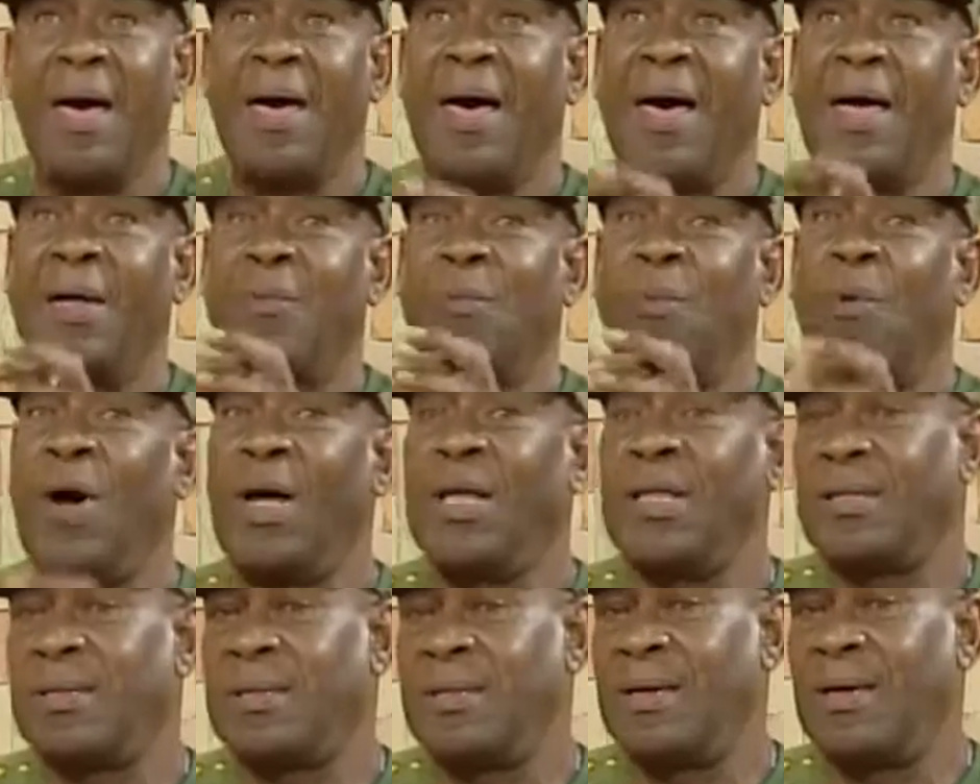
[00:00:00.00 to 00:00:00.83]
And
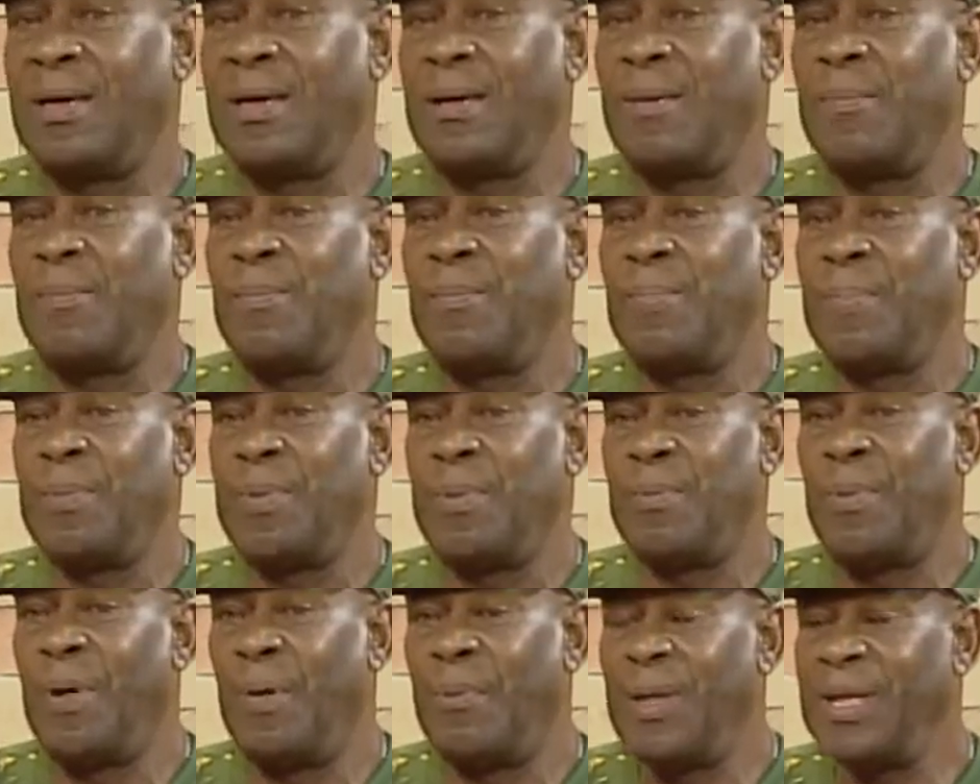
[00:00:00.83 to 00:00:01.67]
what
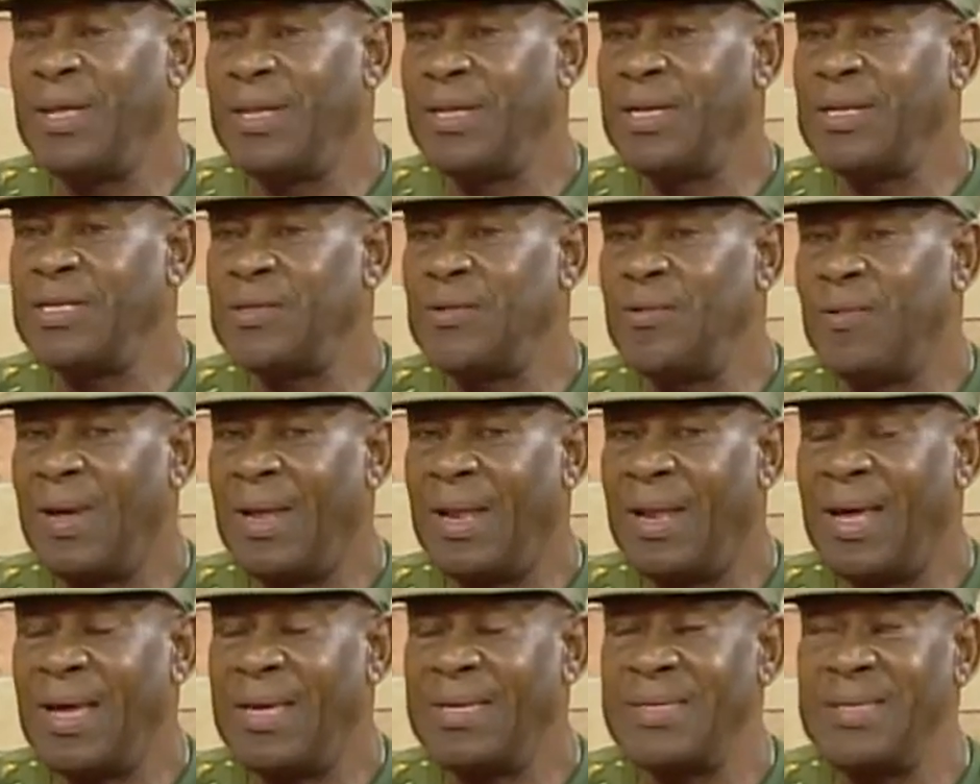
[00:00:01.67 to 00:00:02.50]
the public needs to
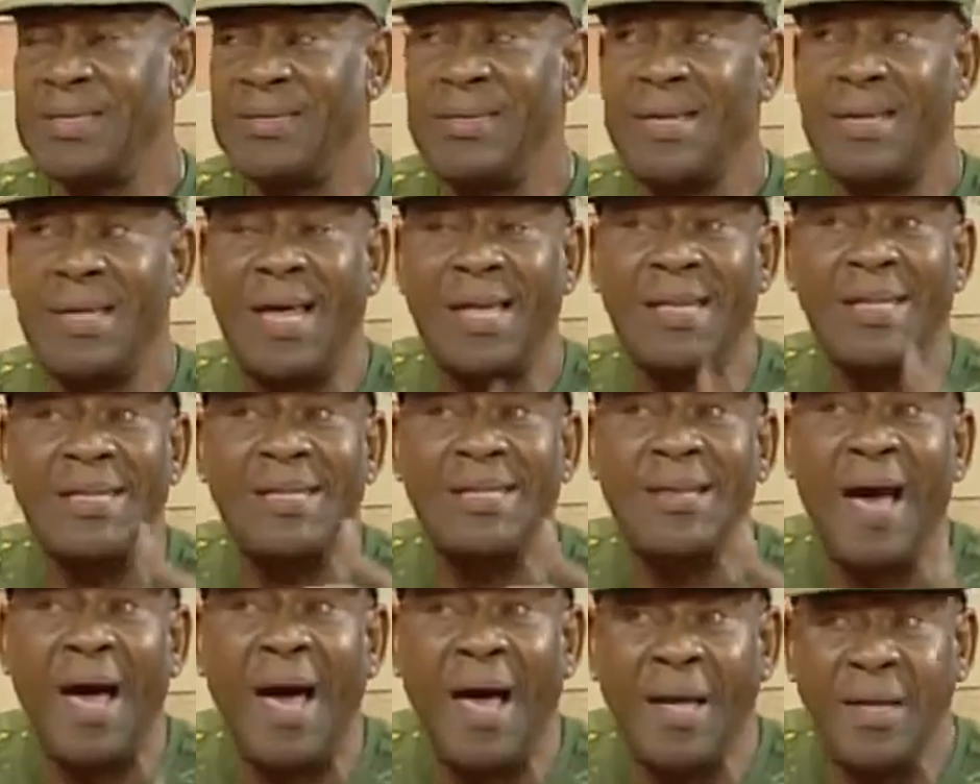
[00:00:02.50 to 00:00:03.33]
realize is that a
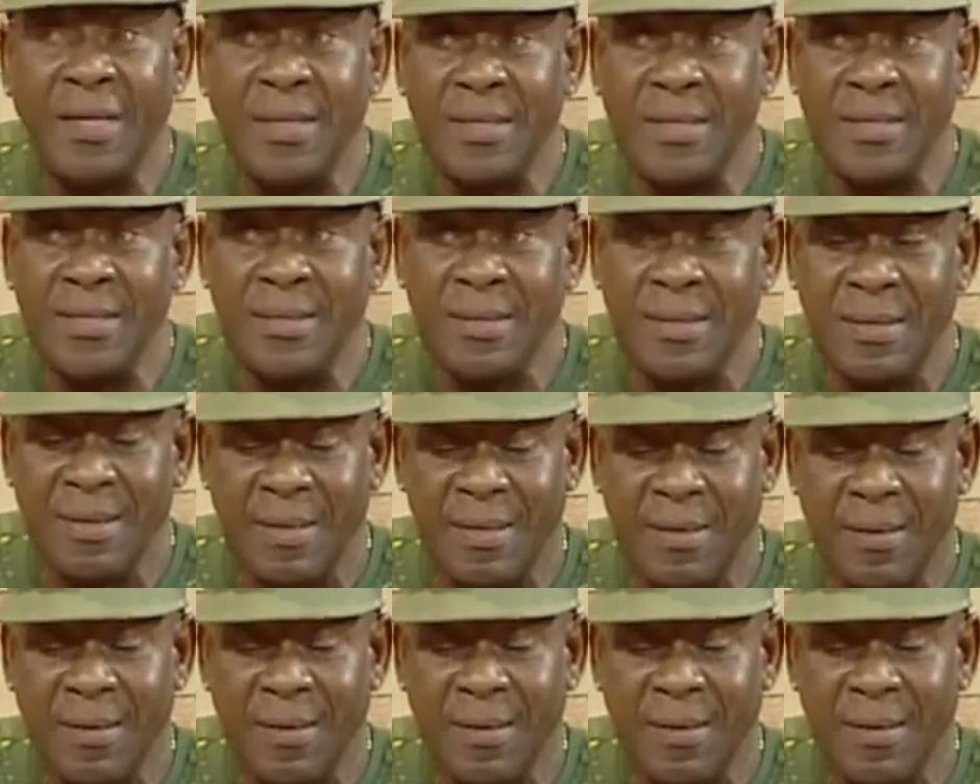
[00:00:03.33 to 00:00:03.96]
dance